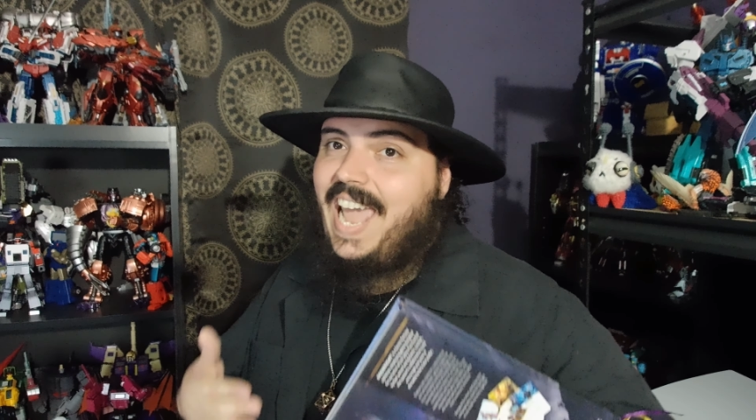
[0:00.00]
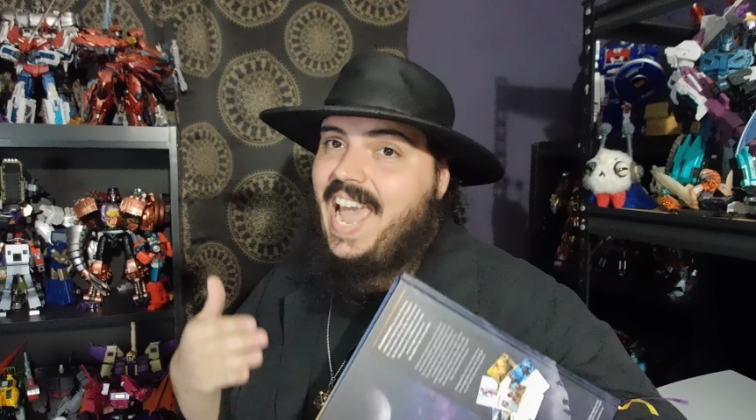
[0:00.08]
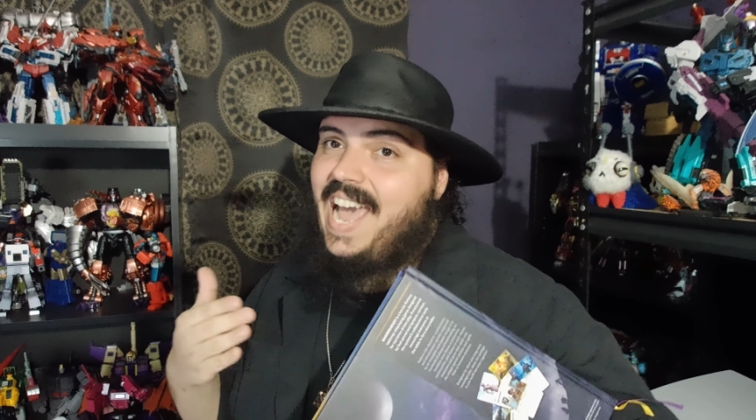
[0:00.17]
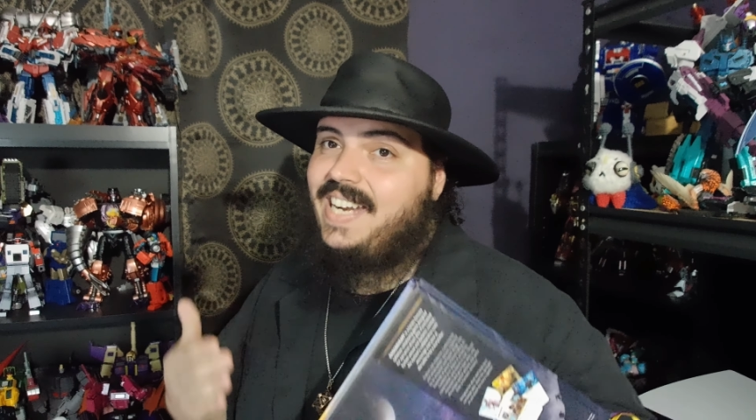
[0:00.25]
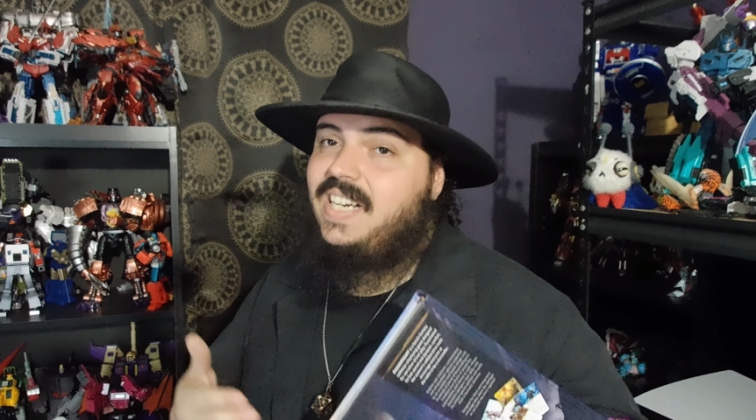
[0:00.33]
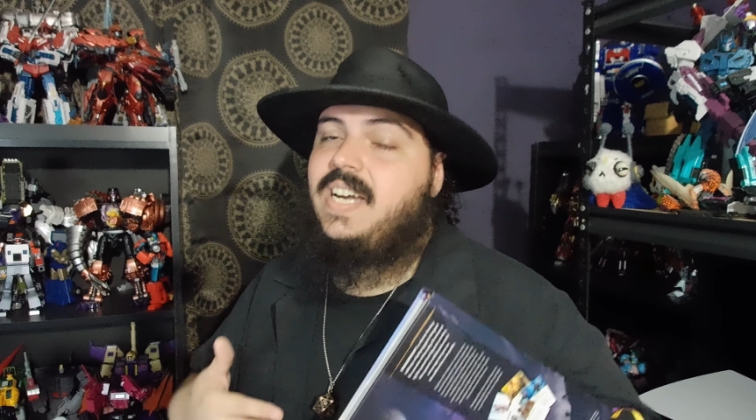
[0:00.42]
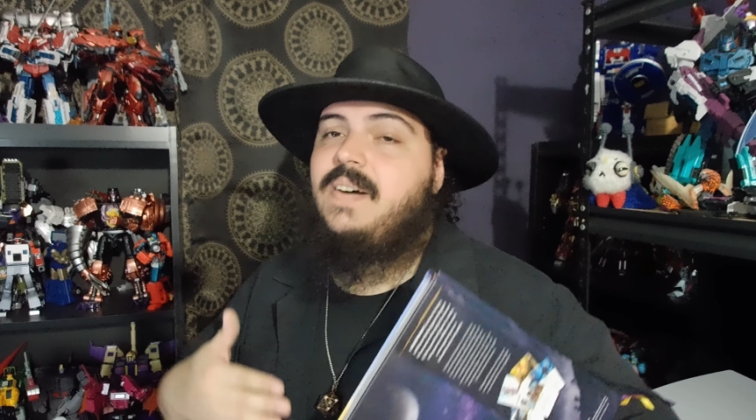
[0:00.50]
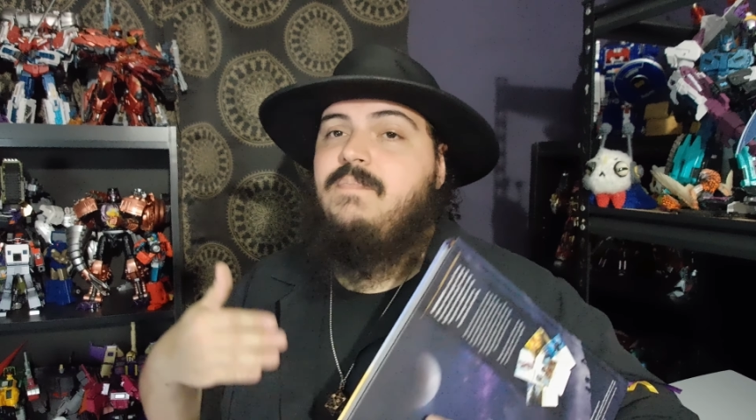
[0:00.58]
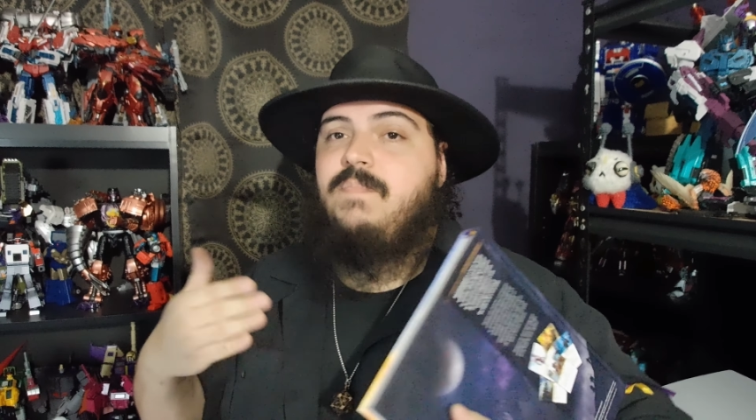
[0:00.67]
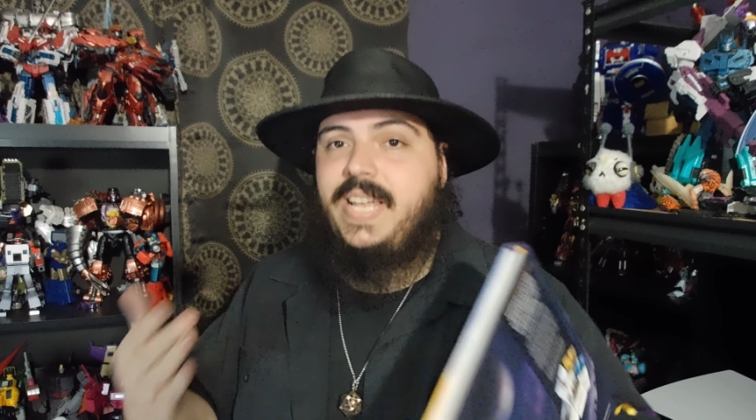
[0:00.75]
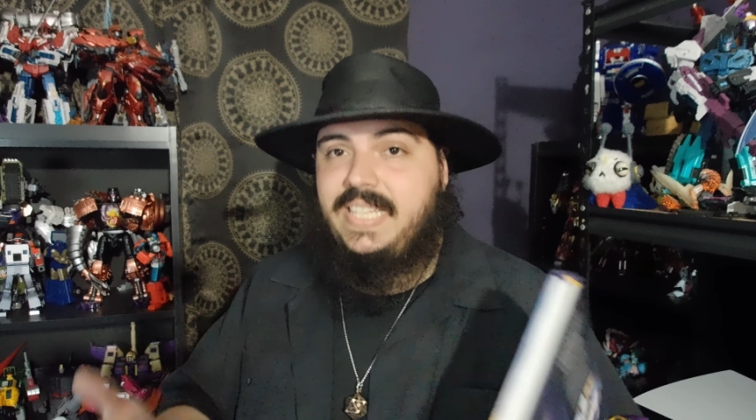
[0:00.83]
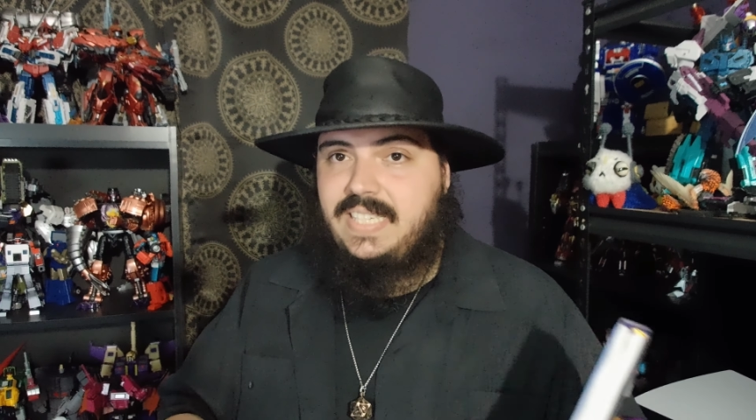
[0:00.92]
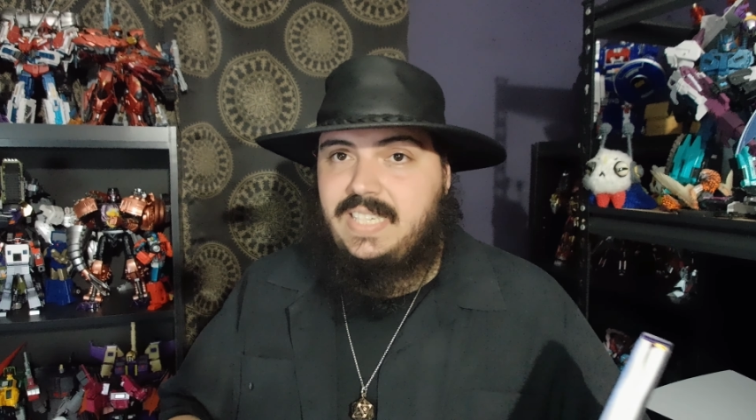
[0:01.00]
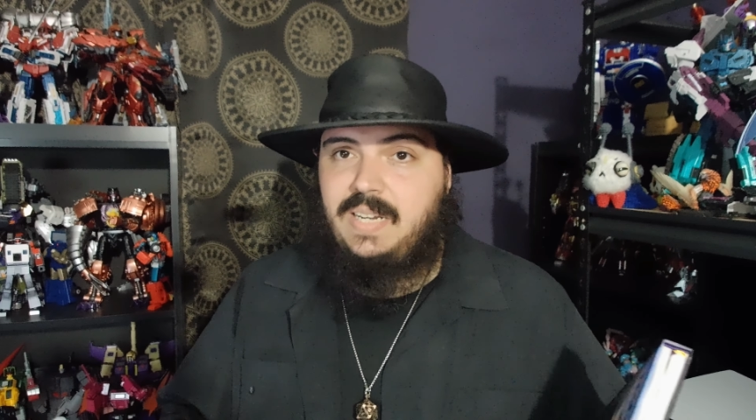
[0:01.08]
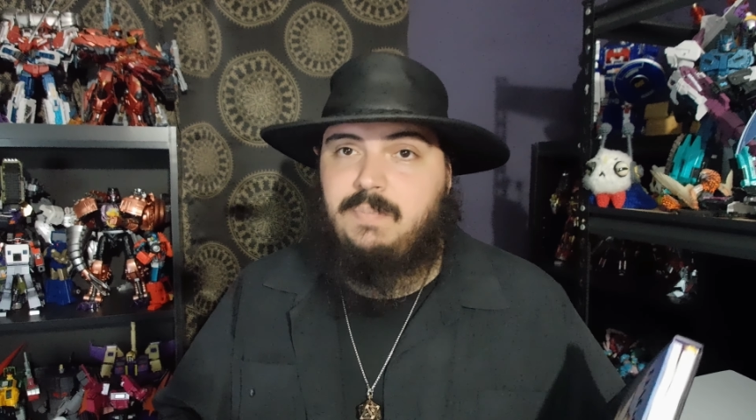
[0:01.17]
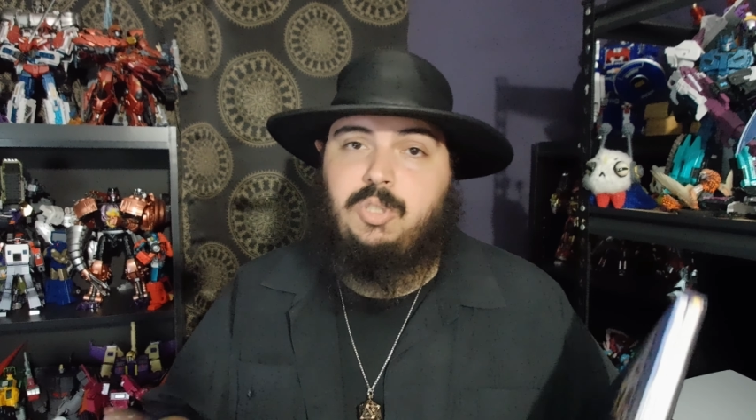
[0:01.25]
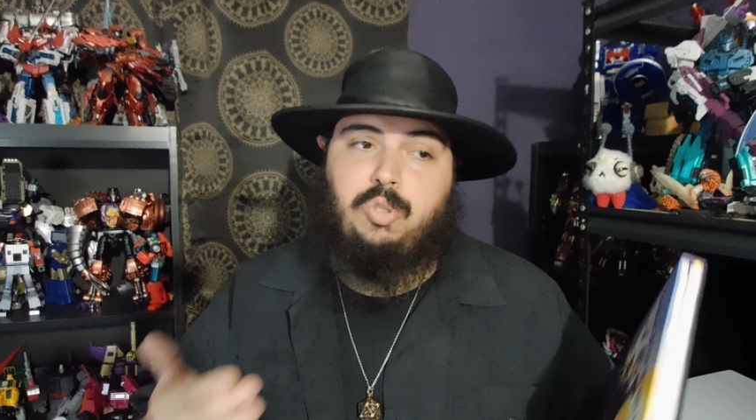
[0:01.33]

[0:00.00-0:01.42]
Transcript: and convince them